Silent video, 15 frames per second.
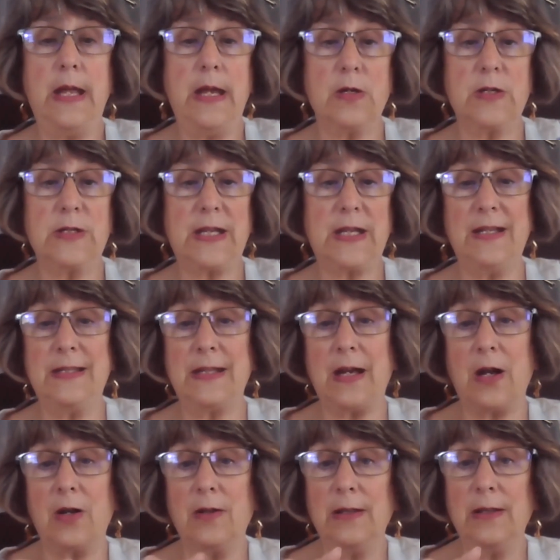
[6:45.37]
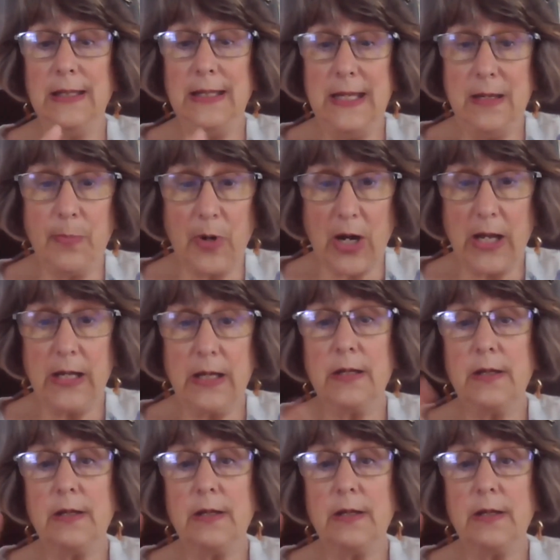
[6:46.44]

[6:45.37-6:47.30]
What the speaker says: air signs are Libra,